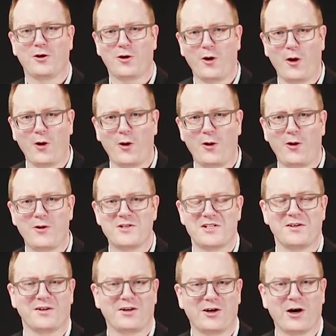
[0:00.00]
codes
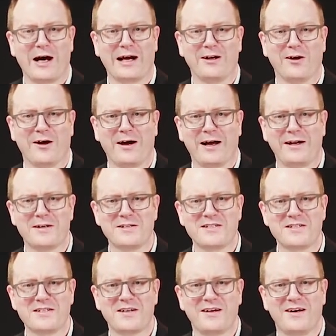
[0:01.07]
and
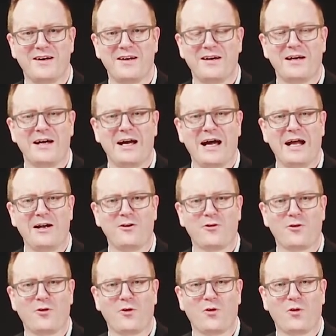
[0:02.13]
guidelines, and
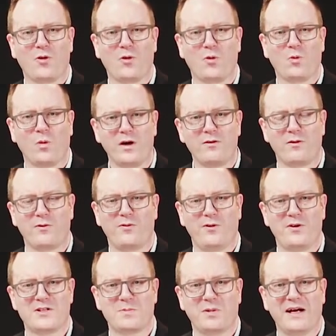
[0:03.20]
one of the
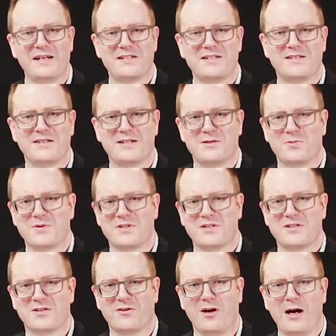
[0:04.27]
first places this was
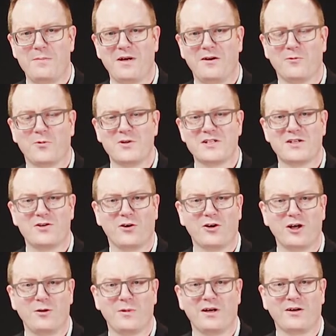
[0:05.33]
described in was a
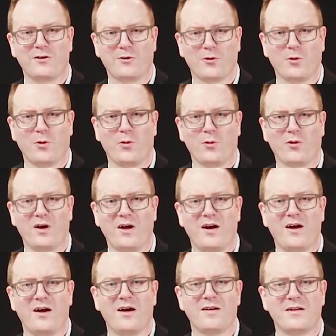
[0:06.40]
document called
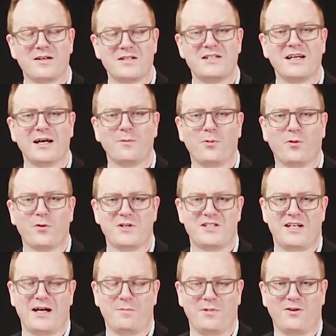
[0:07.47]
the Singapore
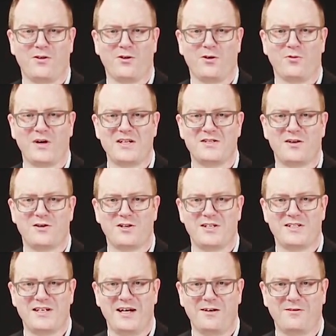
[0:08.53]
Statement on Research
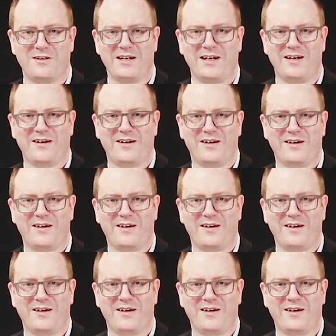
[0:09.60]
Integrity.